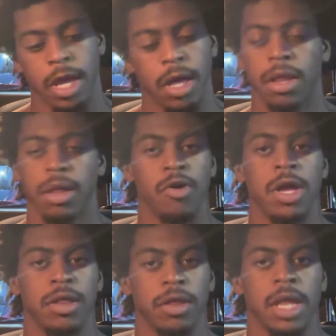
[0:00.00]
So
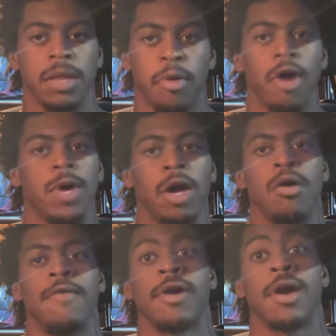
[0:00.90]
it's it's important we go
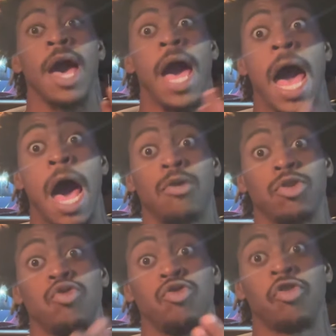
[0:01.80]
over how
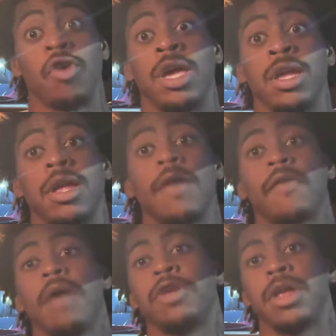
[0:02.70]
to train
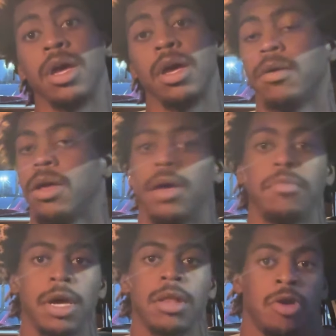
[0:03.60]
for everything
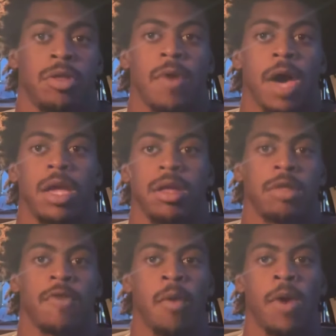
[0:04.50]
because there is a way. There's
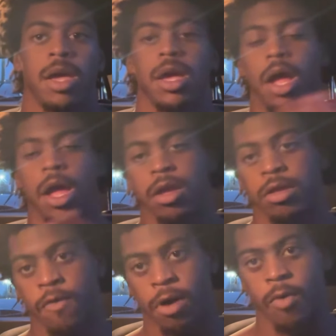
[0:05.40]
the right way and there's
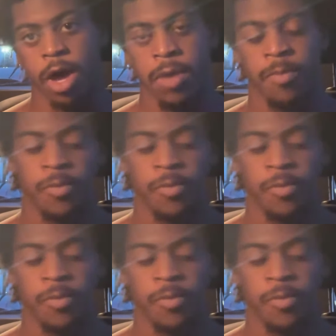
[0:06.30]
the wrong way.